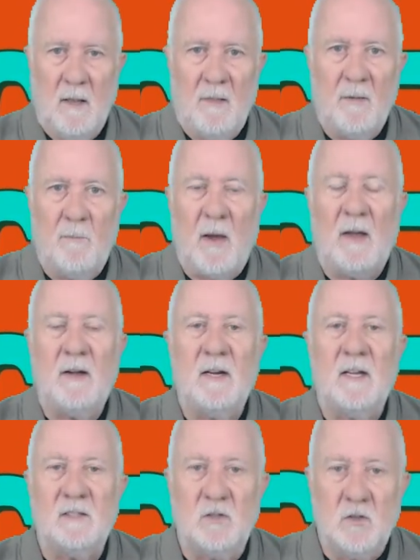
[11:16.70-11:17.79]
The button
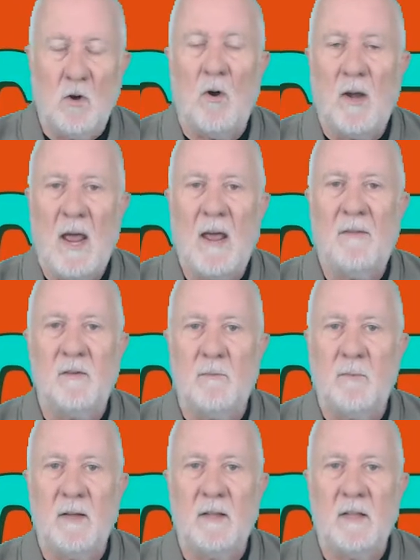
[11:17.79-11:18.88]
does not have to
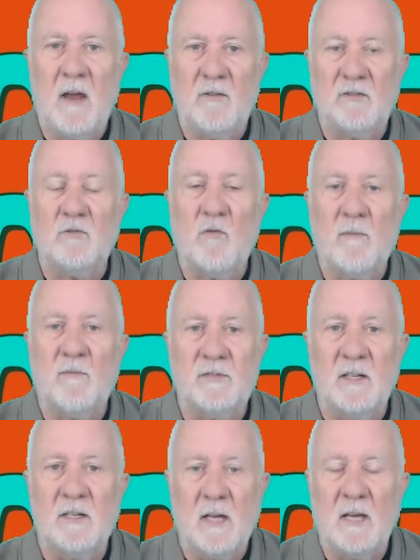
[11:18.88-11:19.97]
be there as a
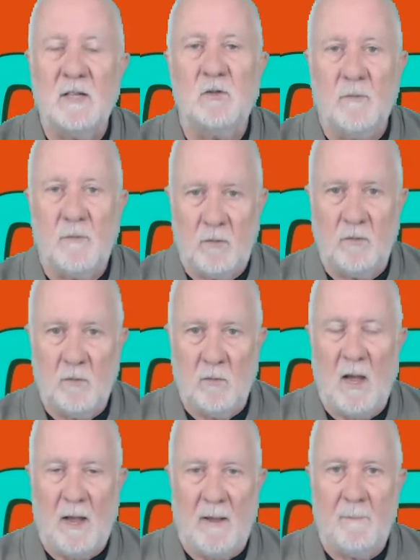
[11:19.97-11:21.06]
representation of who you
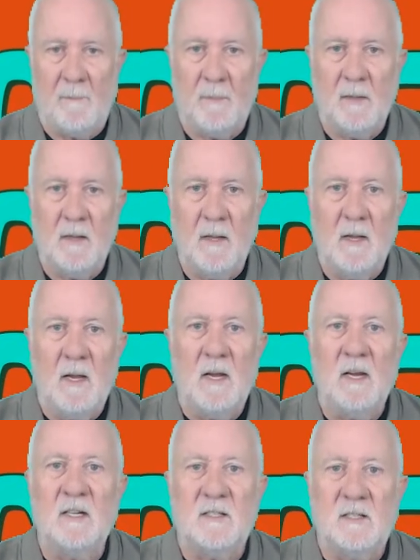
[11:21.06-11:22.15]
are.
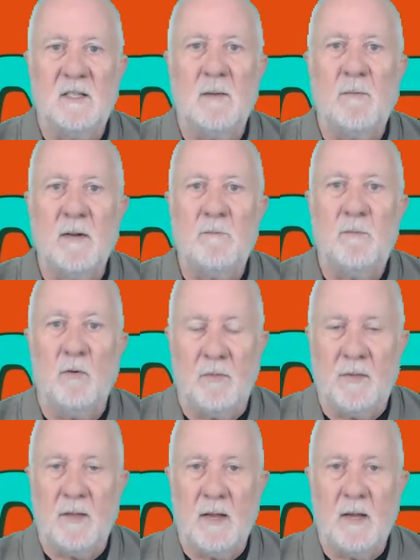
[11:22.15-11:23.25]
It is simply put
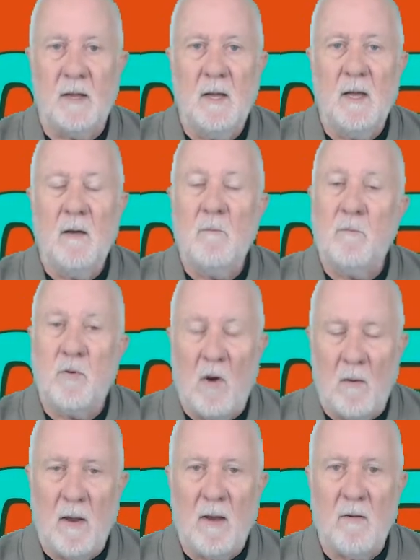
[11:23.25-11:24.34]
there
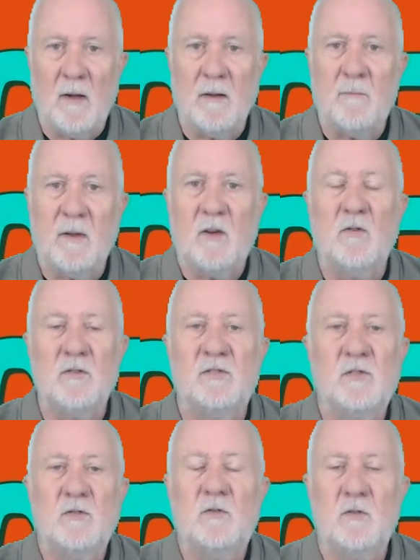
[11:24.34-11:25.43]
primarily because
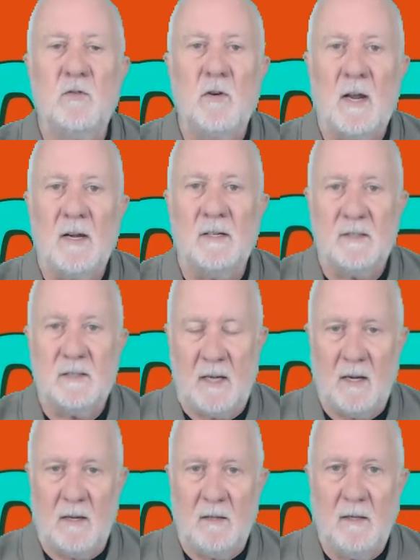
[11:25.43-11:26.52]
you do not
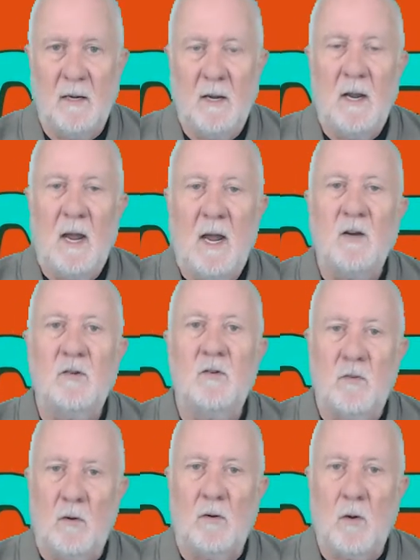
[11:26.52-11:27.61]
understand it and you do
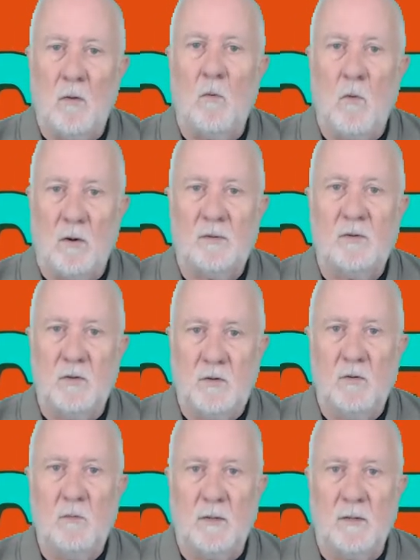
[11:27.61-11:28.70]
not know what to do
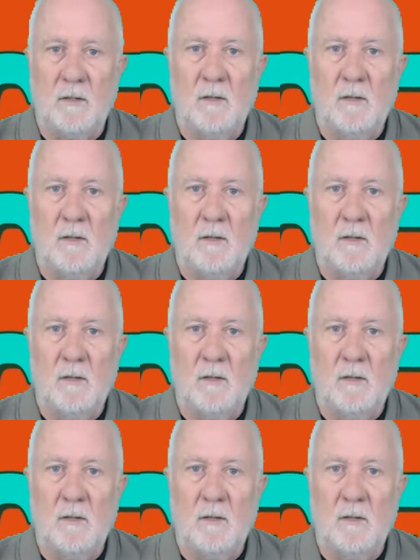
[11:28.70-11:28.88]
with it.